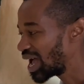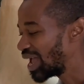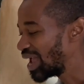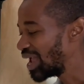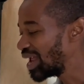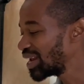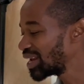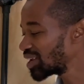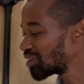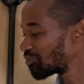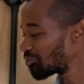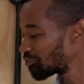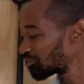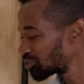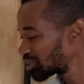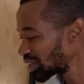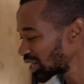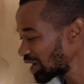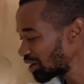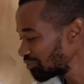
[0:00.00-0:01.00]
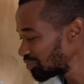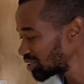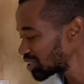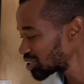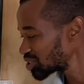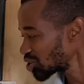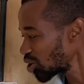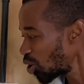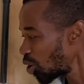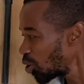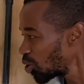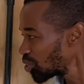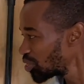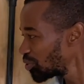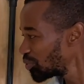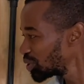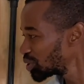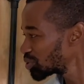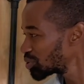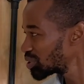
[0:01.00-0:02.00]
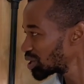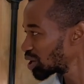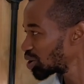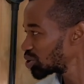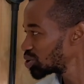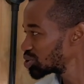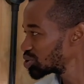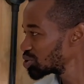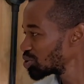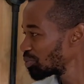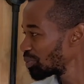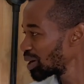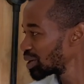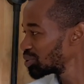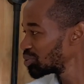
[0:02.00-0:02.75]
and travels all the way to the consumer